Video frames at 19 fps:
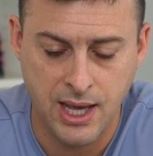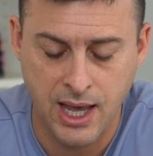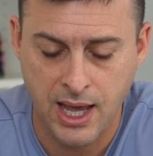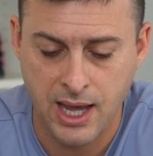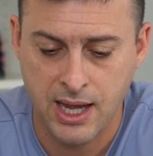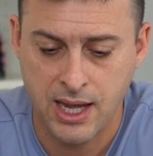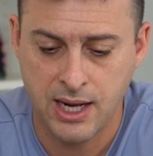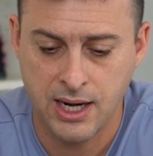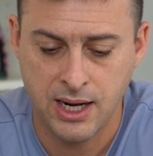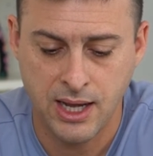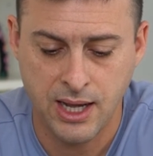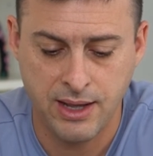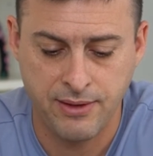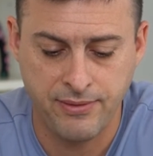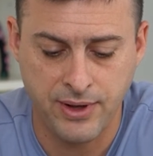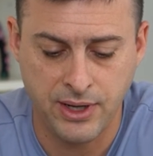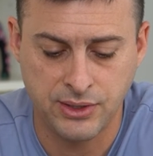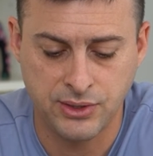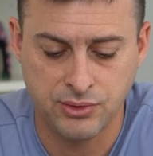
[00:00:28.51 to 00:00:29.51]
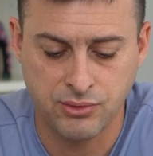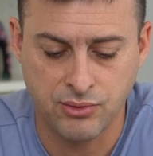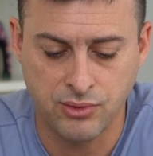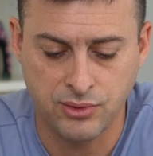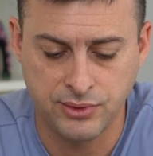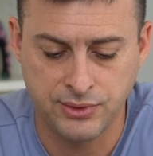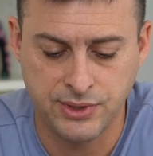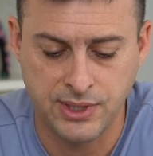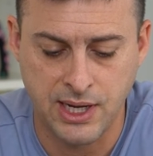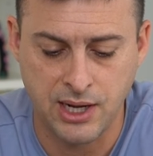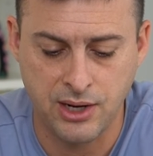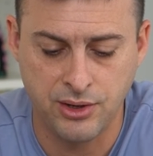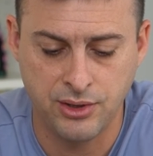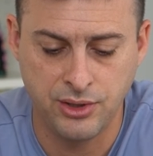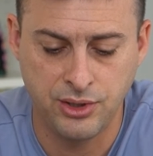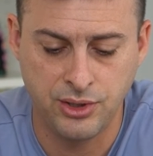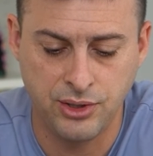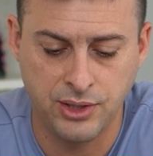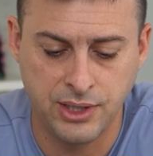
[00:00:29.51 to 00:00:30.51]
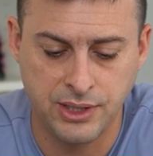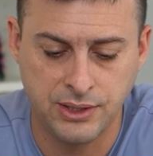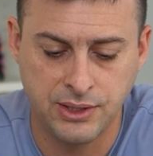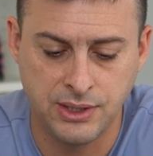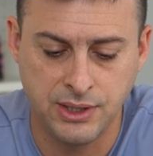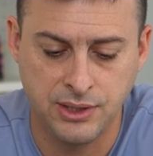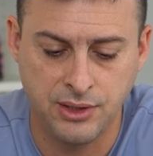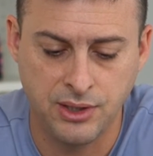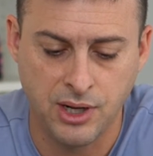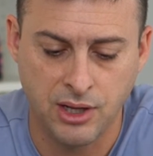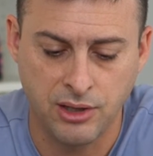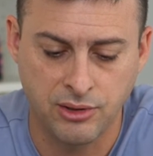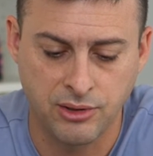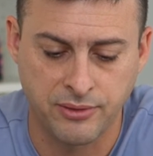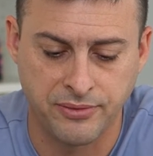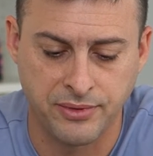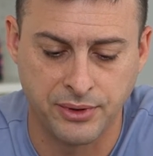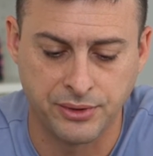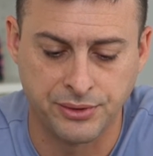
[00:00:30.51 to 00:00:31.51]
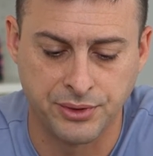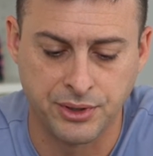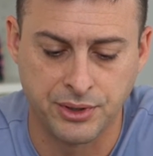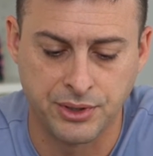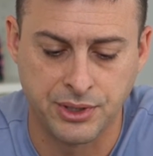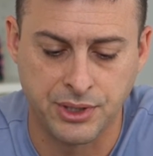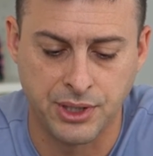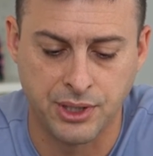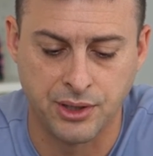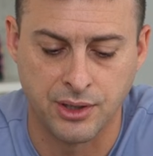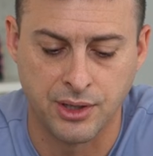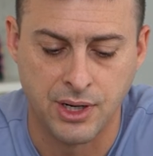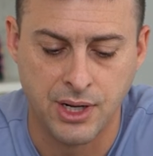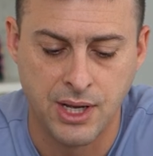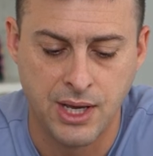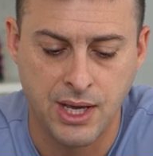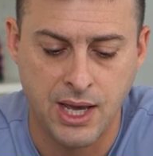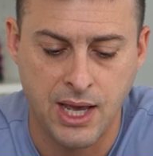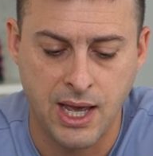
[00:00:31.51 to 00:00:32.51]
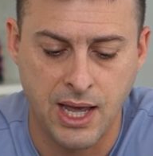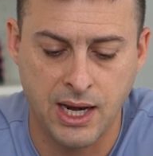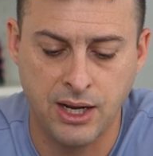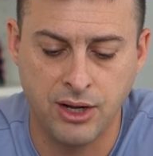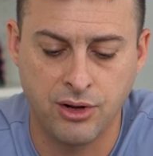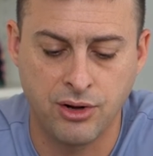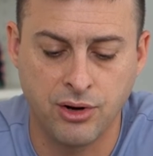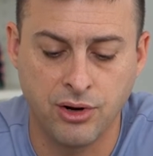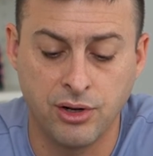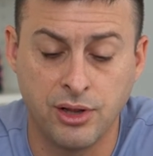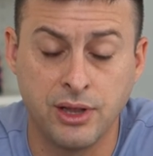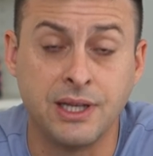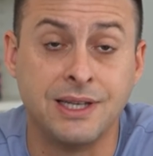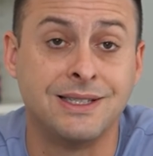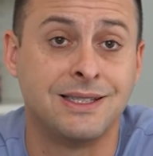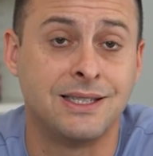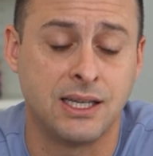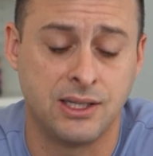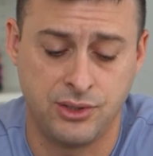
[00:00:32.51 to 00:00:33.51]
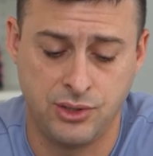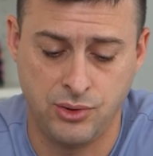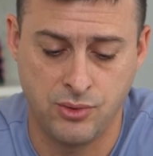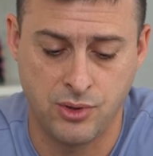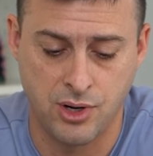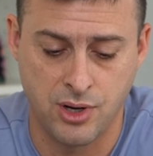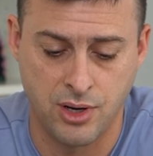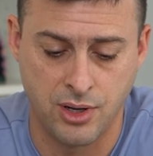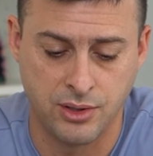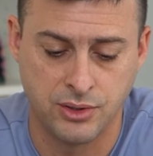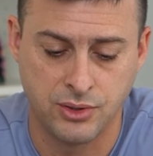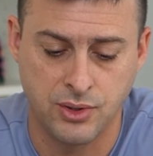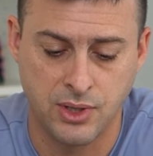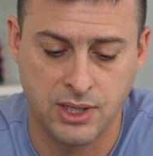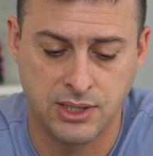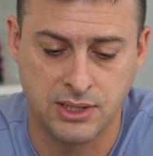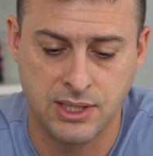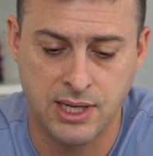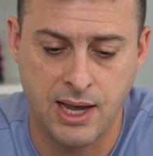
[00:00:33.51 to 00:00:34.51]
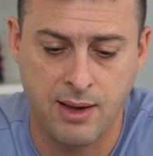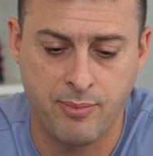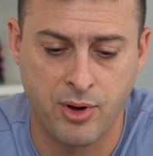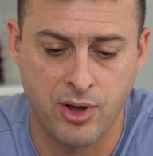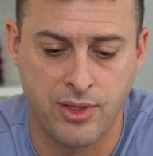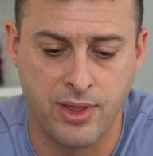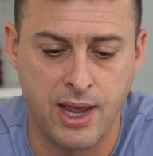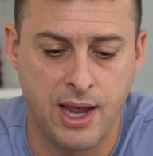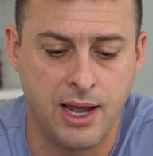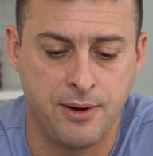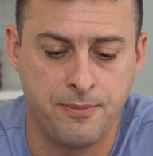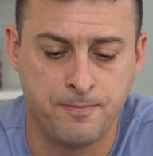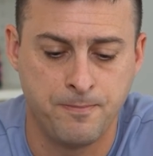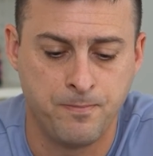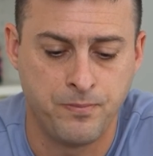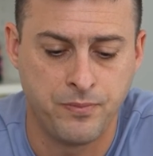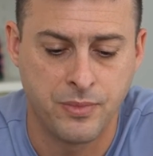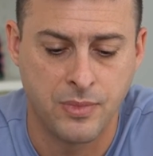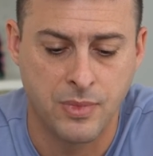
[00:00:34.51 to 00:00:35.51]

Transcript: And if I scroll down, you can see color filters here and it currently is set to on. So I can tap on that.